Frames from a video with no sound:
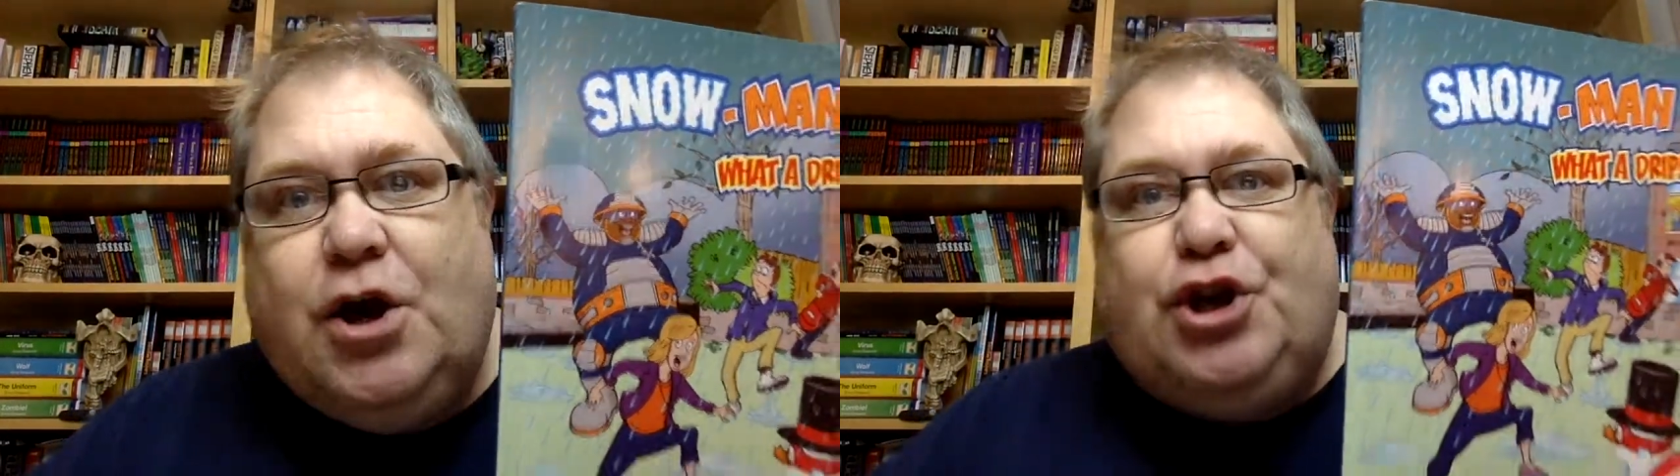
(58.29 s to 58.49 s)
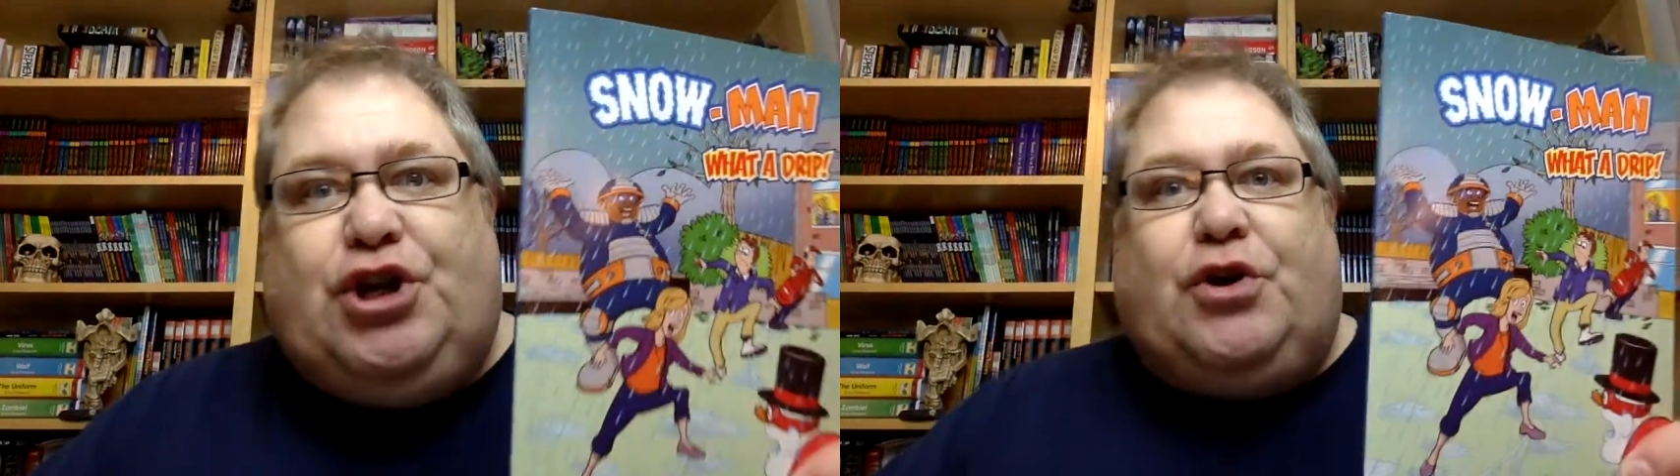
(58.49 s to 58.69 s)

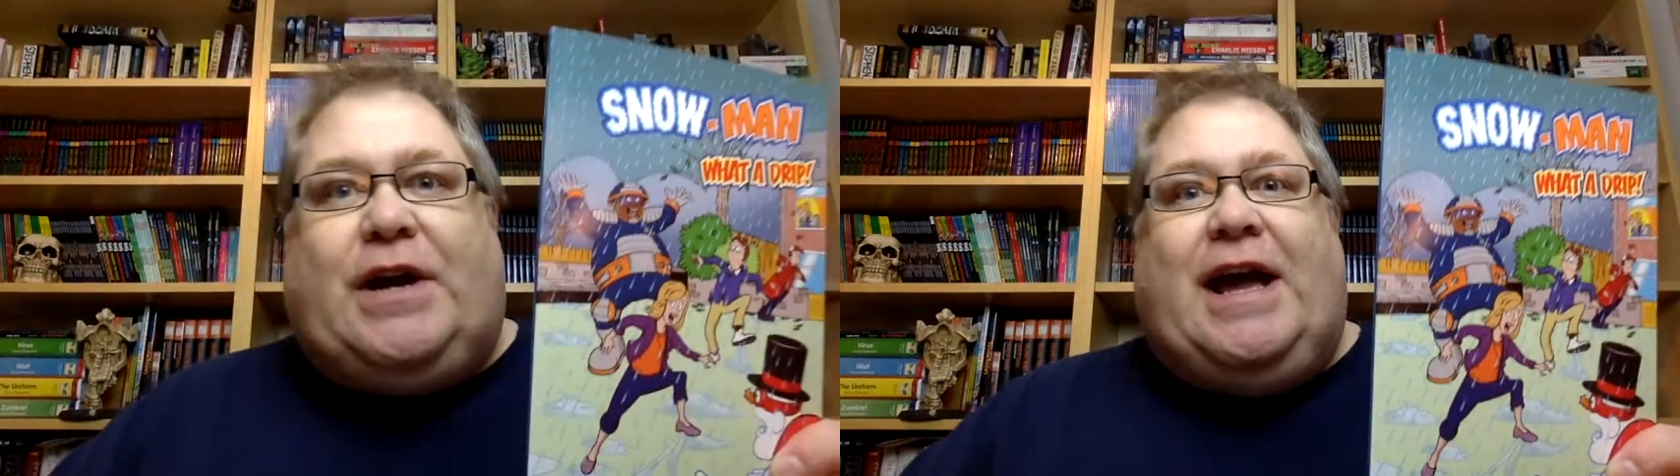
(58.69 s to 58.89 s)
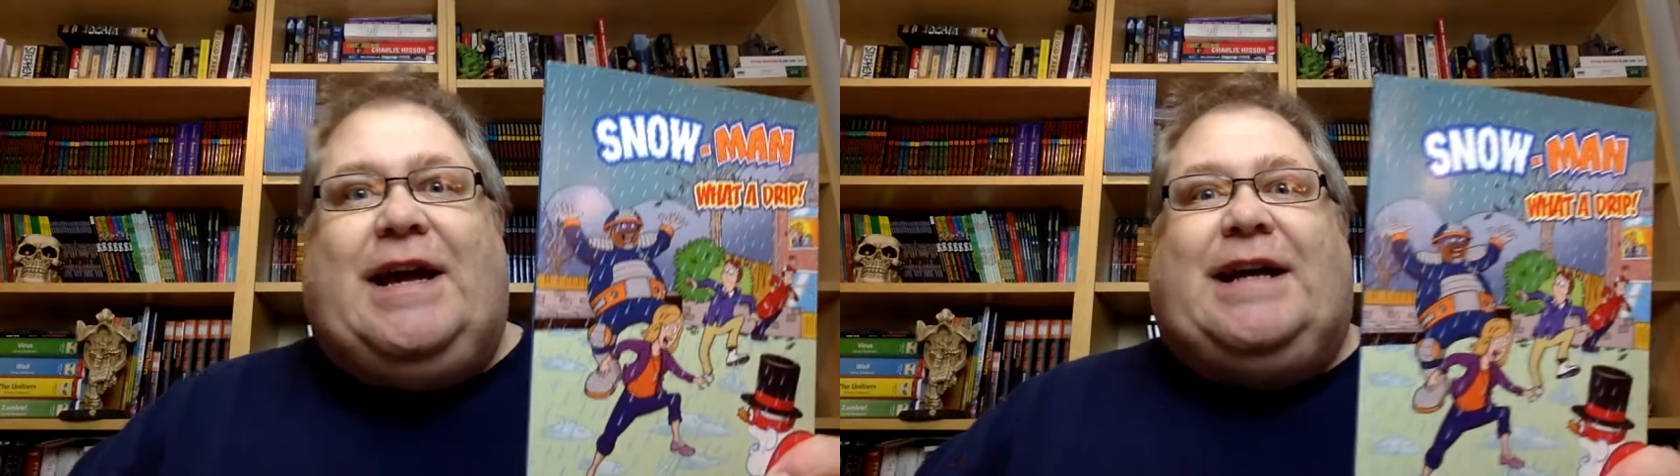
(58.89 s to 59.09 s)
Chuck
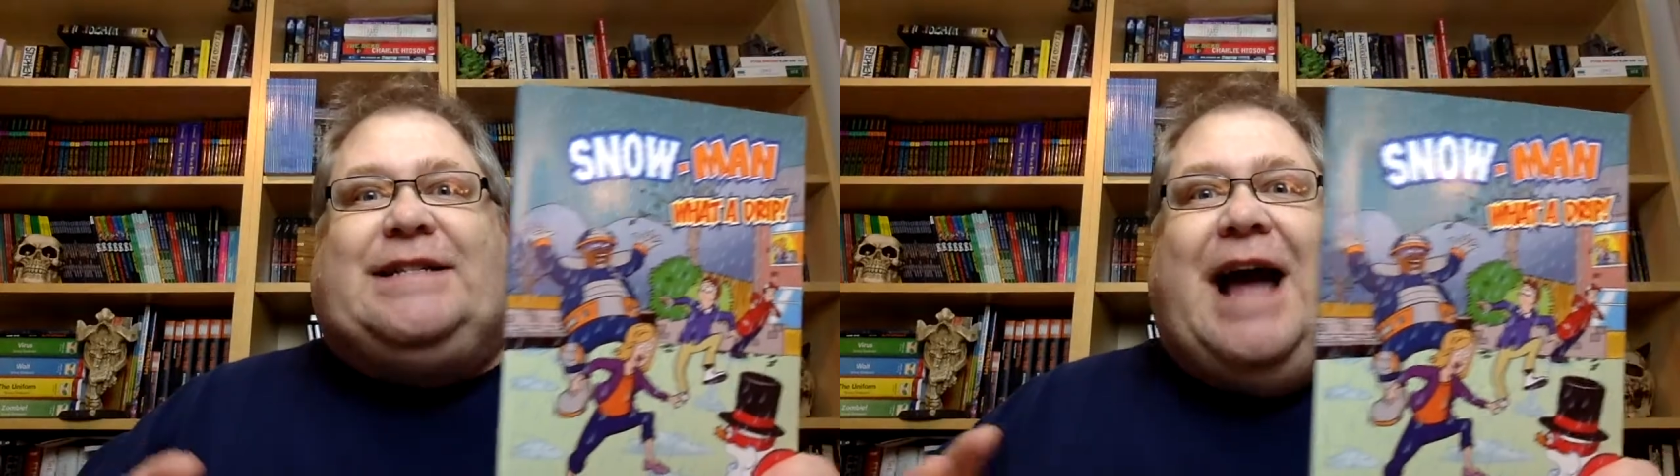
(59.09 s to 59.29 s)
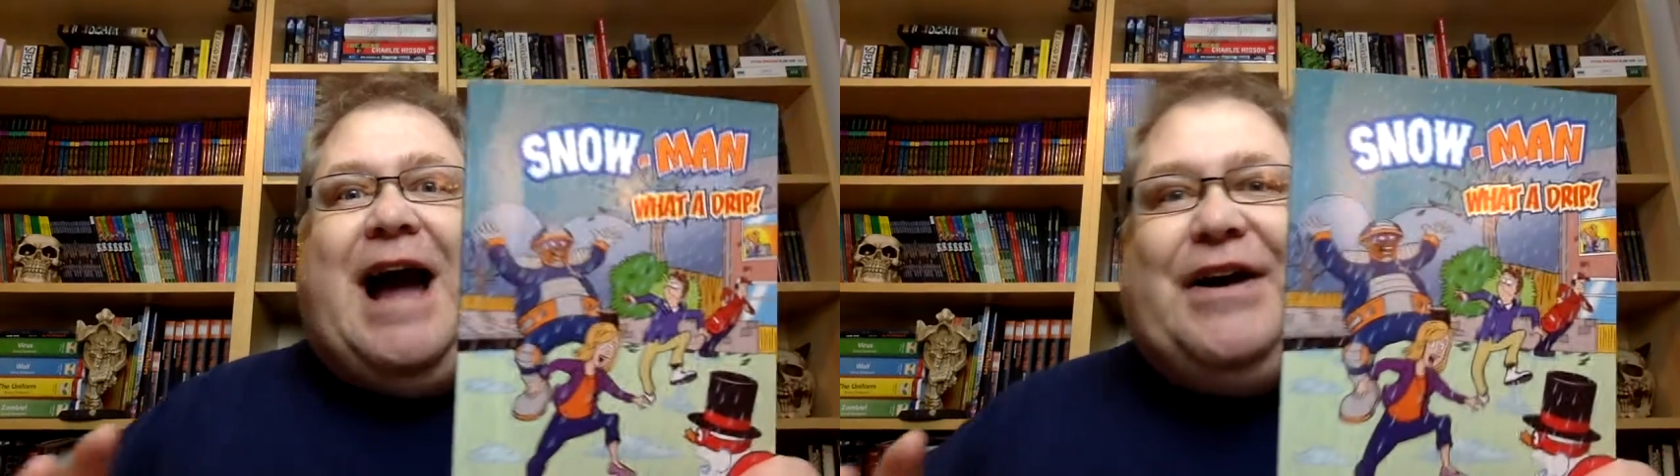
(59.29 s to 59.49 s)

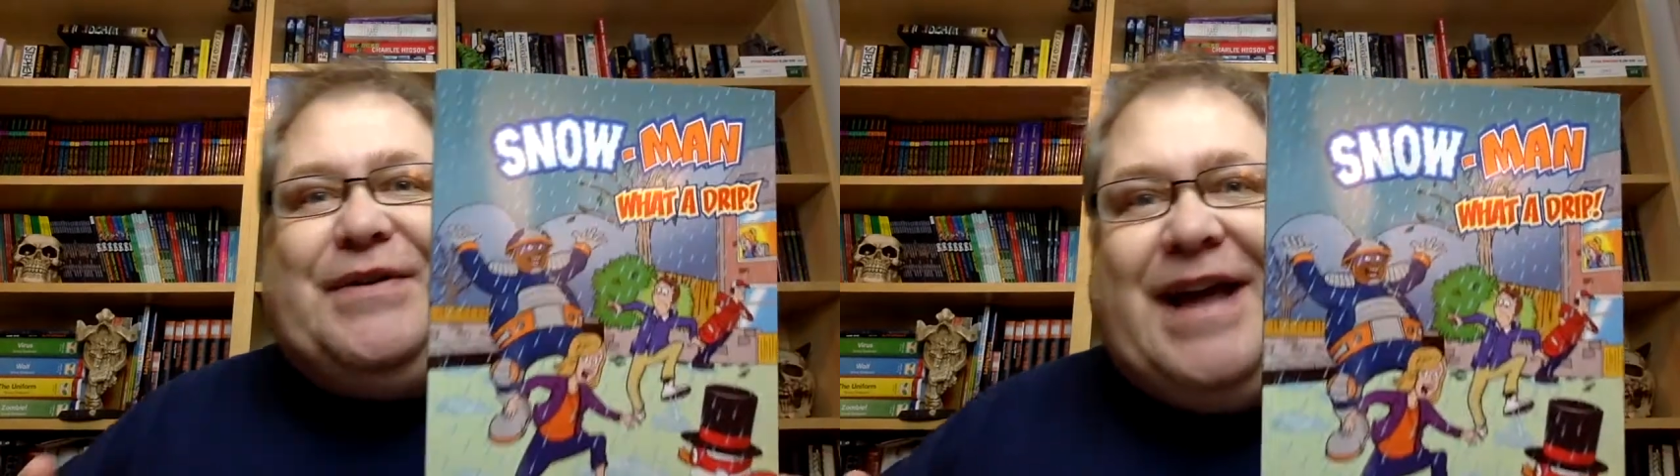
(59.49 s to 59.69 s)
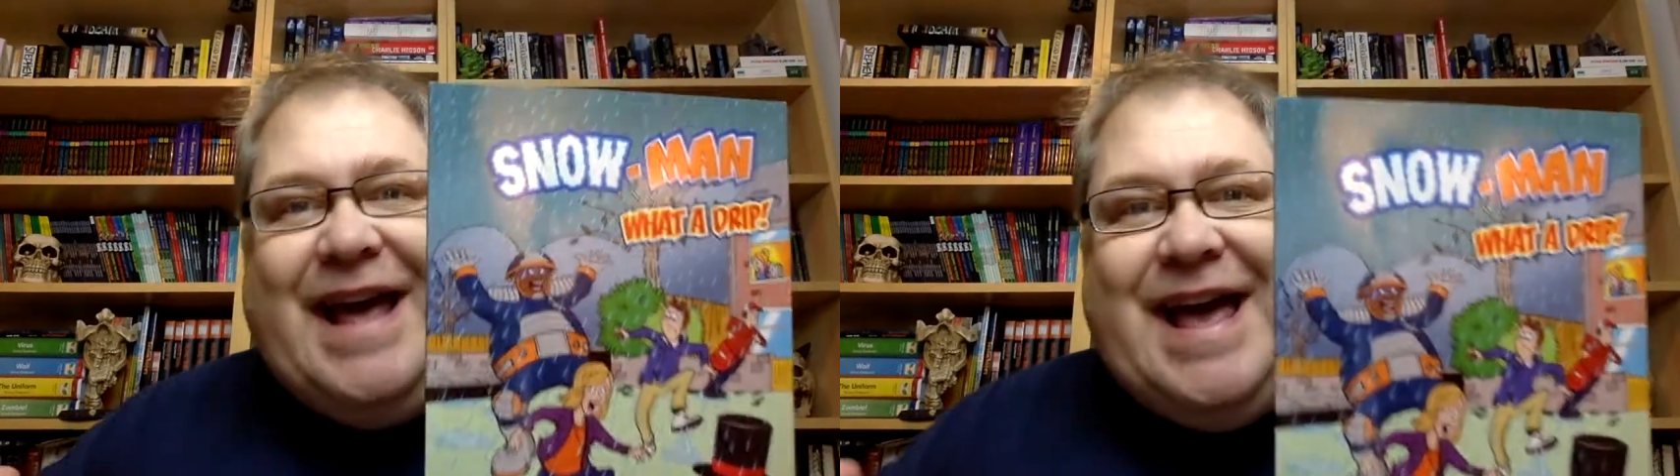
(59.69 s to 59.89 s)
Ingitdown.